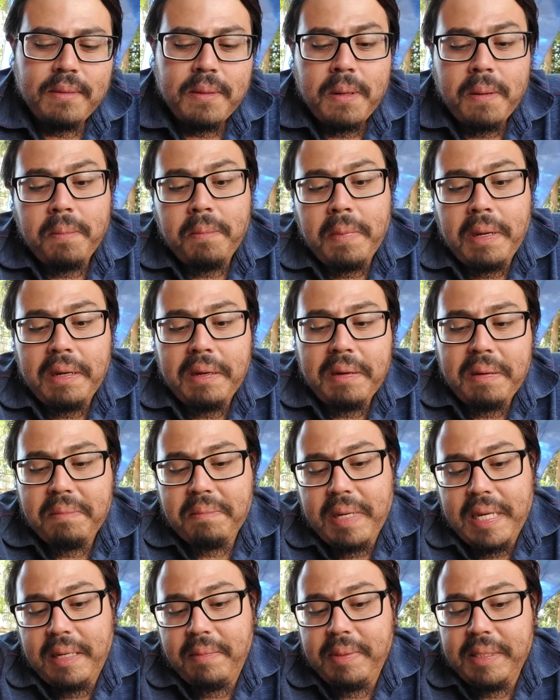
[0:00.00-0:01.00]

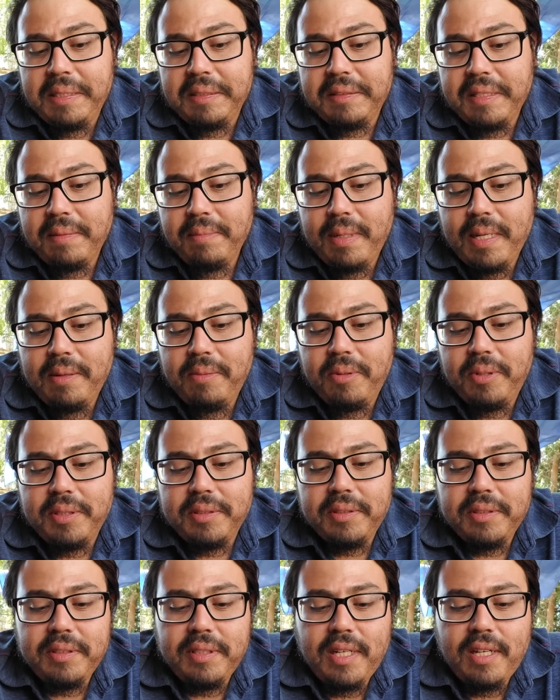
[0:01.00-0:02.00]
maybe the same level
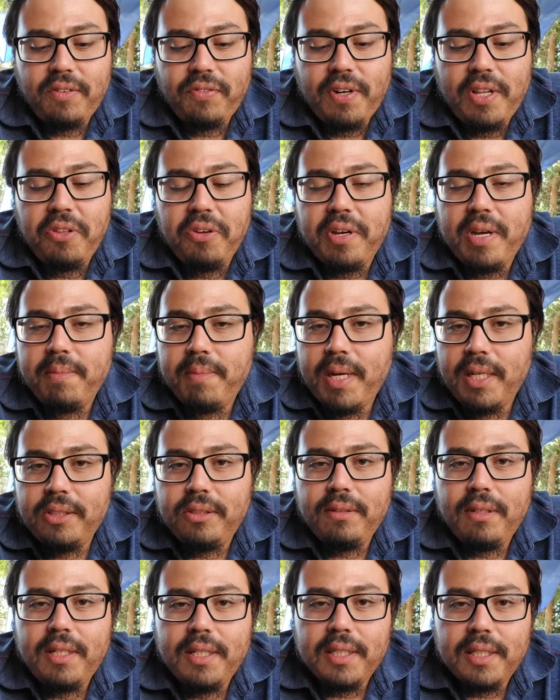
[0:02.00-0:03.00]
as the Alfredo
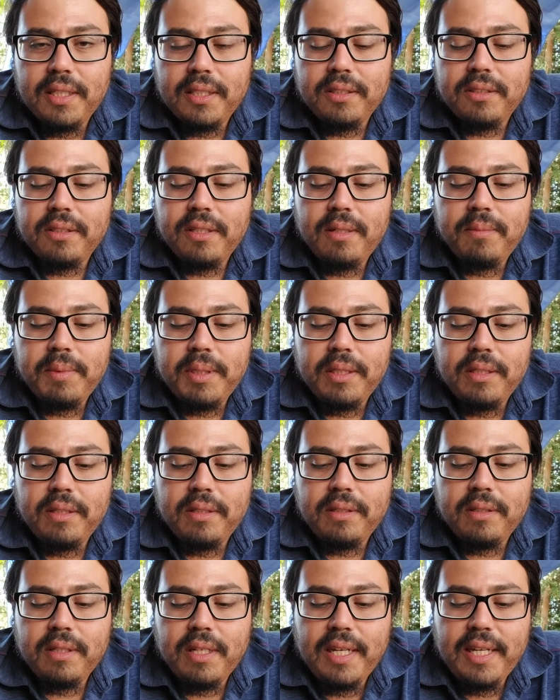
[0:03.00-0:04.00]
Camacho allegation. I mean,
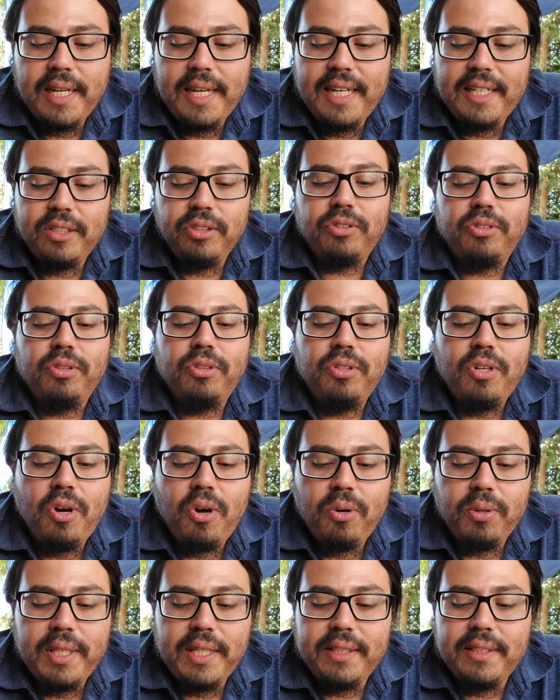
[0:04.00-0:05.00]
and to
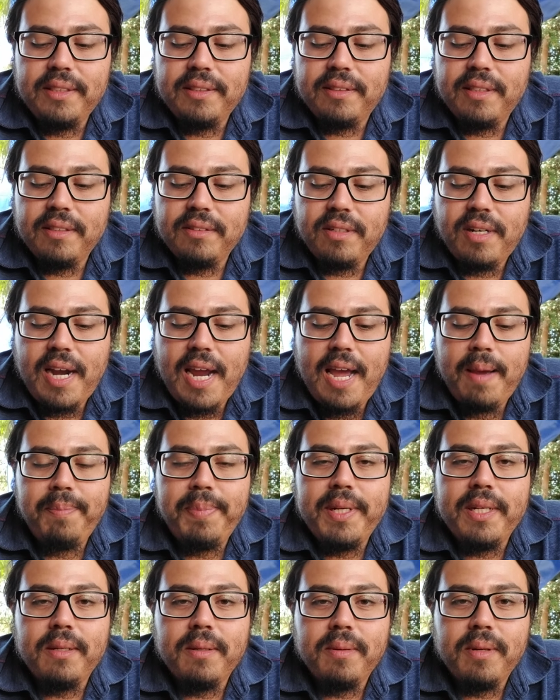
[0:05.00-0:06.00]
know that these things are
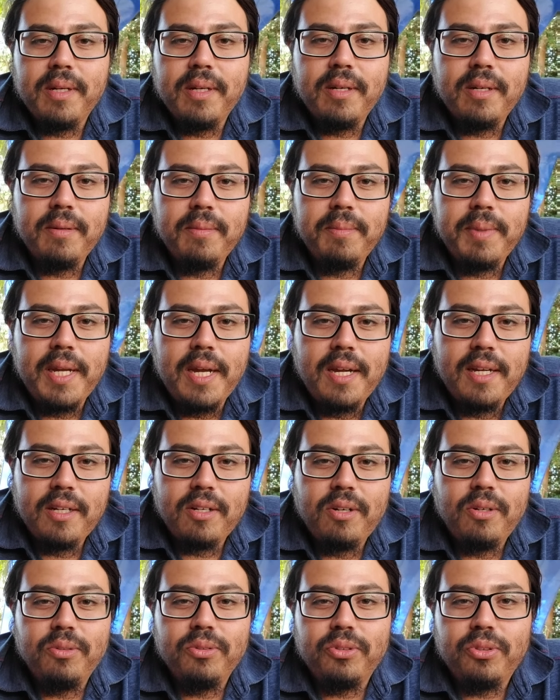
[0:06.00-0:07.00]
happening behind
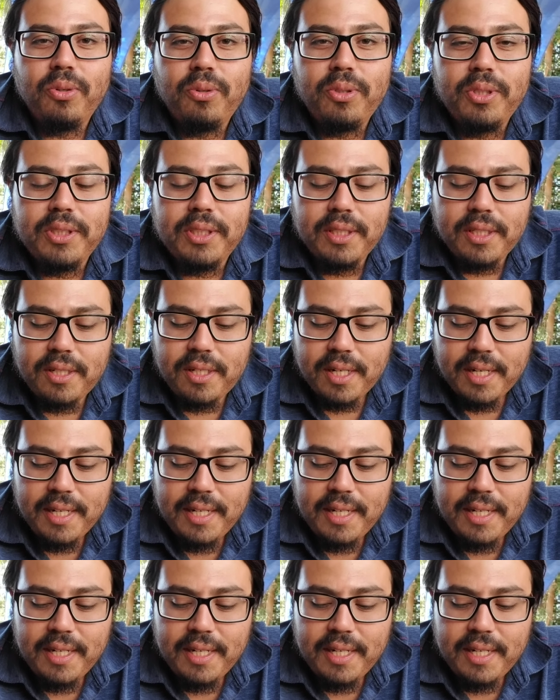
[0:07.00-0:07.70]
closed doors here,